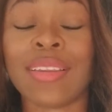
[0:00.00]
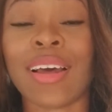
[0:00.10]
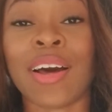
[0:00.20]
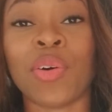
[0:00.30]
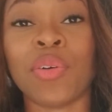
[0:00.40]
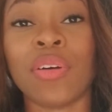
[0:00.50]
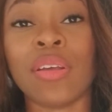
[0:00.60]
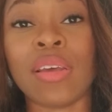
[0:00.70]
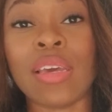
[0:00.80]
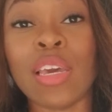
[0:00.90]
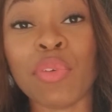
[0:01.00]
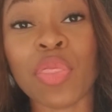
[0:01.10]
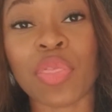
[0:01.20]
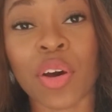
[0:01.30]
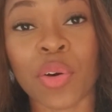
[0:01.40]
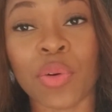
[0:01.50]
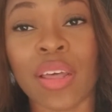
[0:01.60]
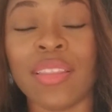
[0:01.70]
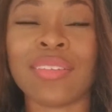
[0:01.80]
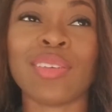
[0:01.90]
Now, even though,
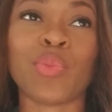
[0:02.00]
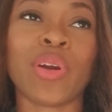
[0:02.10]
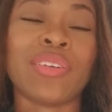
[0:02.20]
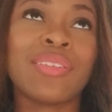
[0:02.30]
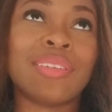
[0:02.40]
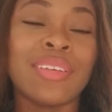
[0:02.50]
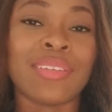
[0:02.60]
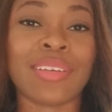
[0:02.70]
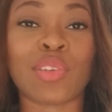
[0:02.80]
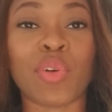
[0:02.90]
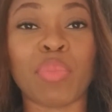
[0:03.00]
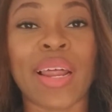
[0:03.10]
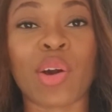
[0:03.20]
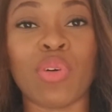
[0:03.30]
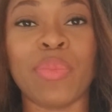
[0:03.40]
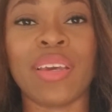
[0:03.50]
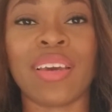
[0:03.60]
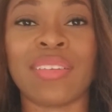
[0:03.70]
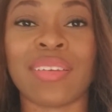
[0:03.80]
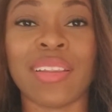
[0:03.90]
and this is where statistics for Black women
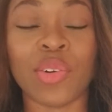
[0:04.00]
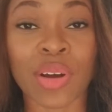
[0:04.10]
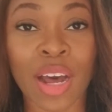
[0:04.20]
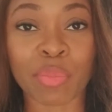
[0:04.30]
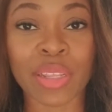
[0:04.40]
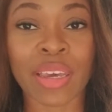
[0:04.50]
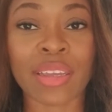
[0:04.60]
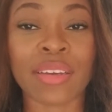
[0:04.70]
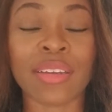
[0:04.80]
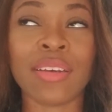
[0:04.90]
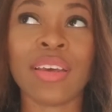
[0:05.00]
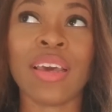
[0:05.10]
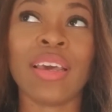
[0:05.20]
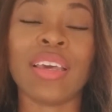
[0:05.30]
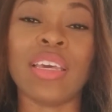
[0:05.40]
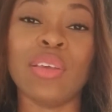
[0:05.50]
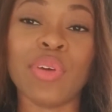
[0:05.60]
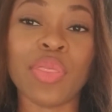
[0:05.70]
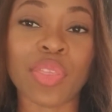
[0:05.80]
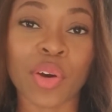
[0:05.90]
gets a little complicated,
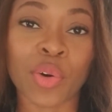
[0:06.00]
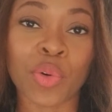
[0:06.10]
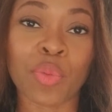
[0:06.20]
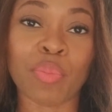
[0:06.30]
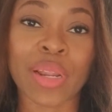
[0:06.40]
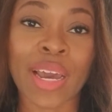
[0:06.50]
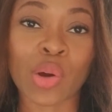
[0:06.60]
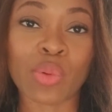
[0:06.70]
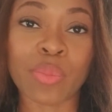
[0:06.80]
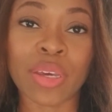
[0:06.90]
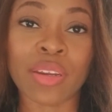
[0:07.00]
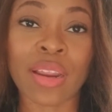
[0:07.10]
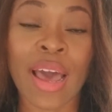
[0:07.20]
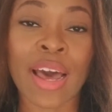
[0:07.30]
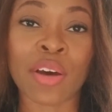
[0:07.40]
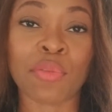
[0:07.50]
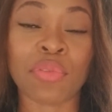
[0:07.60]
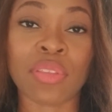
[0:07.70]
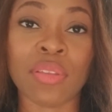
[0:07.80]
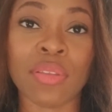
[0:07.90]
even though Black women have
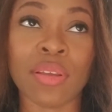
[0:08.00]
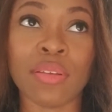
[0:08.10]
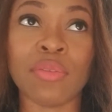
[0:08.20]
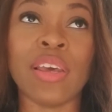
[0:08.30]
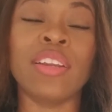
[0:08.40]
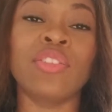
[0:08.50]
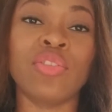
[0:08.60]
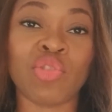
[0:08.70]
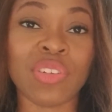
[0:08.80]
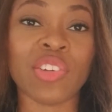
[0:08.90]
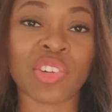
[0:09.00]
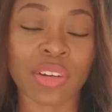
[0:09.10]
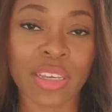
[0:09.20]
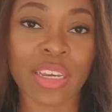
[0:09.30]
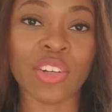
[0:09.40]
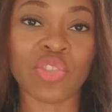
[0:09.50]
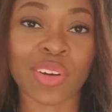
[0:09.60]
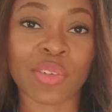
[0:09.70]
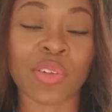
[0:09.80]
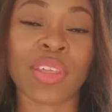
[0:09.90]
traditionally, in
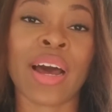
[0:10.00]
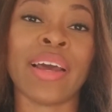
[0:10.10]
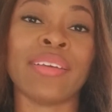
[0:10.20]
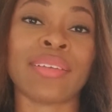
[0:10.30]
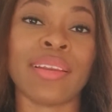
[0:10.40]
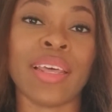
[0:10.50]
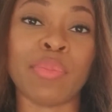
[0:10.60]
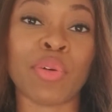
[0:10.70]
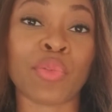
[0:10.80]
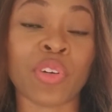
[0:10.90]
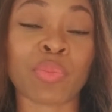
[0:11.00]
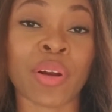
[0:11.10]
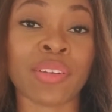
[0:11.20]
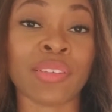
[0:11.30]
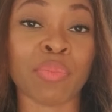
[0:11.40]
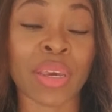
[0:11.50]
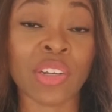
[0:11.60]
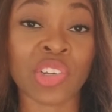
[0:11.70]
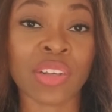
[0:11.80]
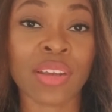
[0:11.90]
general, the highest labor force
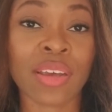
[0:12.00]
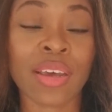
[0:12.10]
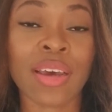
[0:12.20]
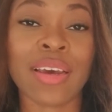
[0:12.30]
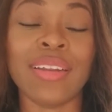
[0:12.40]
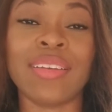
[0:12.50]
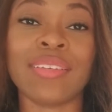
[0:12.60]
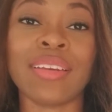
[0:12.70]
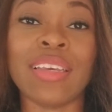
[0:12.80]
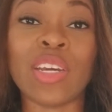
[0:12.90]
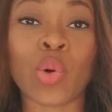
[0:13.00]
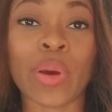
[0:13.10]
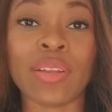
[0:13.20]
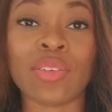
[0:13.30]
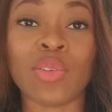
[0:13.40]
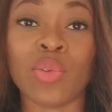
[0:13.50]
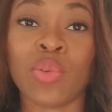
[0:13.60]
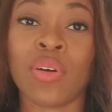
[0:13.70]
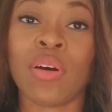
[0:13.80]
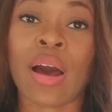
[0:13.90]
participation, it doesn't equate
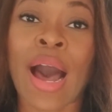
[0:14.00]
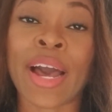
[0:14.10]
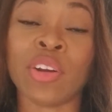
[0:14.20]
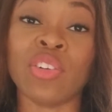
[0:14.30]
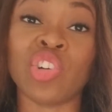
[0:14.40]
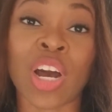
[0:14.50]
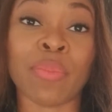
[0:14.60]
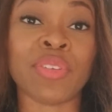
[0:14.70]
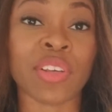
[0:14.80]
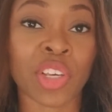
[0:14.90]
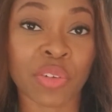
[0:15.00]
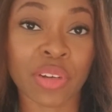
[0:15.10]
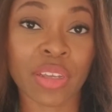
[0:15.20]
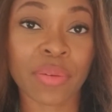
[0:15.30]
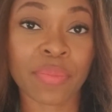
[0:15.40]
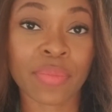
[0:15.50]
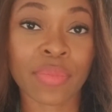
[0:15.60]
to higher job security,